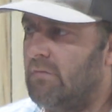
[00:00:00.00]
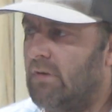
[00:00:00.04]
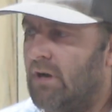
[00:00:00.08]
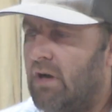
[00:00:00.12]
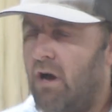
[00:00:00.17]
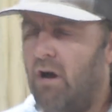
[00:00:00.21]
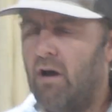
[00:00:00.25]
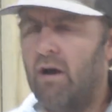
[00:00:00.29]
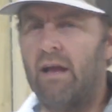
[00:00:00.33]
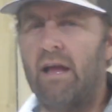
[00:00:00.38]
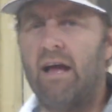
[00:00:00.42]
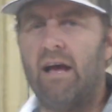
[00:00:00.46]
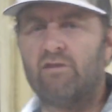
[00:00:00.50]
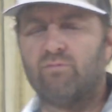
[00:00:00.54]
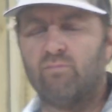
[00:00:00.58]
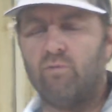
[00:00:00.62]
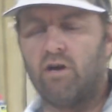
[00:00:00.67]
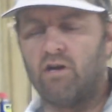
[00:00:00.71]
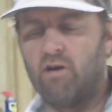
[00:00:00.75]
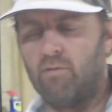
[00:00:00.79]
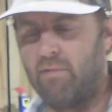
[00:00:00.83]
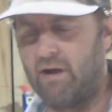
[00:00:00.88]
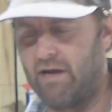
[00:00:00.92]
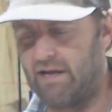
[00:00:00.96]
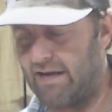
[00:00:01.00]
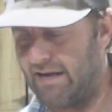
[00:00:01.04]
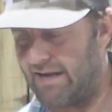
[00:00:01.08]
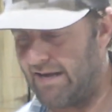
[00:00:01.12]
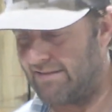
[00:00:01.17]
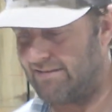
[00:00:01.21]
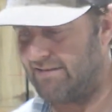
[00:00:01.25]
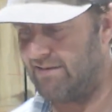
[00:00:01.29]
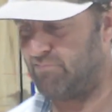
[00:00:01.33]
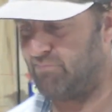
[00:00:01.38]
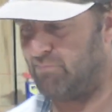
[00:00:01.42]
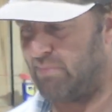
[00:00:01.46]
All right guys, welcome back. I
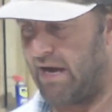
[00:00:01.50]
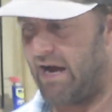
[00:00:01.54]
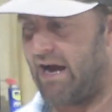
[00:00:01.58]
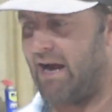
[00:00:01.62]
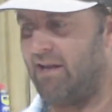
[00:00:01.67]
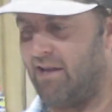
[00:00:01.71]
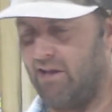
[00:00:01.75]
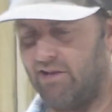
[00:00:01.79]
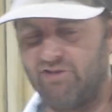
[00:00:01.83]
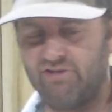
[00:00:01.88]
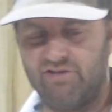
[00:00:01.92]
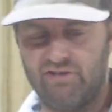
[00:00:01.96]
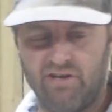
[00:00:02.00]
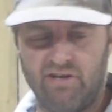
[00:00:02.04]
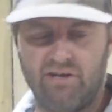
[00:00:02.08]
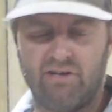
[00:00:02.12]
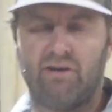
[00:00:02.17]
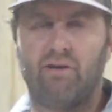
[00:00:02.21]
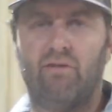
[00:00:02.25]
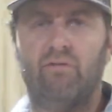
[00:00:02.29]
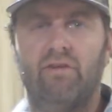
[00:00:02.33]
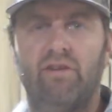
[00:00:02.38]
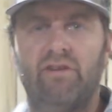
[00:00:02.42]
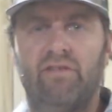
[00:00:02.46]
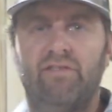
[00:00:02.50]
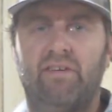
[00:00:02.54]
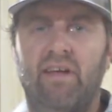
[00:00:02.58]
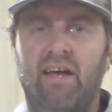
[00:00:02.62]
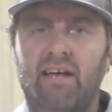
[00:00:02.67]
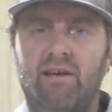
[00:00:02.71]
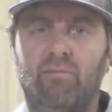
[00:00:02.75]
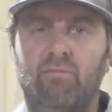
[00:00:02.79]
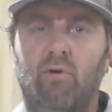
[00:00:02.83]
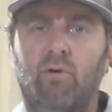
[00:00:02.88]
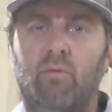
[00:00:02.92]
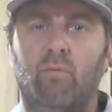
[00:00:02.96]
got this pile of junk on this
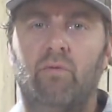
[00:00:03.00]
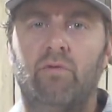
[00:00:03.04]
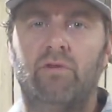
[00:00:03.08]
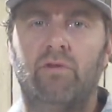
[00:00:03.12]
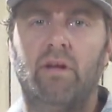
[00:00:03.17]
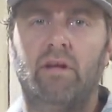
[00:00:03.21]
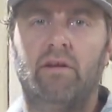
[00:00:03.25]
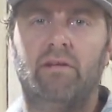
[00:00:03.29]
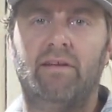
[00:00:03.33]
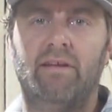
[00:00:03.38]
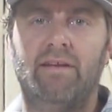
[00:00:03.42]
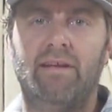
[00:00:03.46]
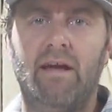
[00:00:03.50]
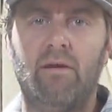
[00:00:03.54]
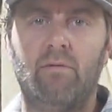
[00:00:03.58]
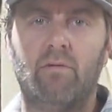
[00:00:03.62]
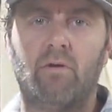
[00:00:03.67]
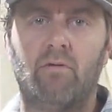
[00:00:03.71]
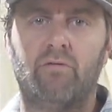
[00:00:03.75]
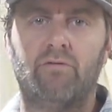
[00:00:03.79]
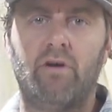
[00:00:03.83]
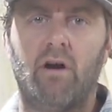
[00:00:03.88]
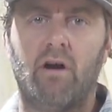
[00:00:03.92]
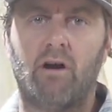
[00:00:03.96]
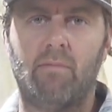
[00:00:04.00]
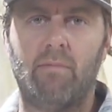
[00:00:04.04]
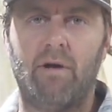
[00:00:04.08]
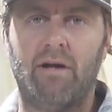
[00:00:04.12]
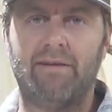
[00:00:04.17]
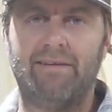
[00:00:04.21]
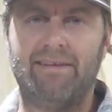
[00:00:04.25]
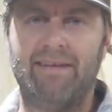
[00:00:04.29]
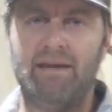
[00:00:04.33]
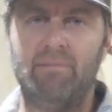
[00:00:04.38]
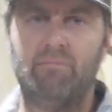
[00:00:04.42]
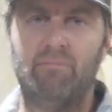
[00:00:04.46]
table, and today we're going to talk
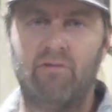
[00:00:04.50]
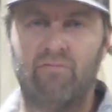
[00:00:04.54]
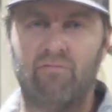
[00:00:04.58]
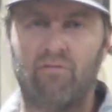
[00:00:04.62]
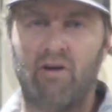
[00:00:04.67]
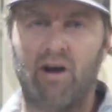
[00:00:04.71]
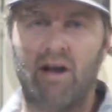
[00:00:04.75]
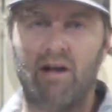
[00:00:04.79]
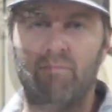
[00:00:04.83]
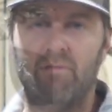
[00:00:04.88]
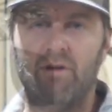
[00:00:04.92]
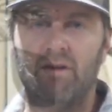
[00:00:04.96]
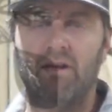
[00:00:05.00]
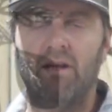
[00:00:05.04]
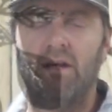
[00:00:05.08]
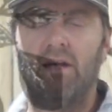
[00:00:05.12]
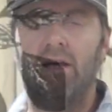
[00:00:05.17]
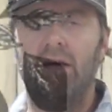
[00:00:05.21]
about timber framing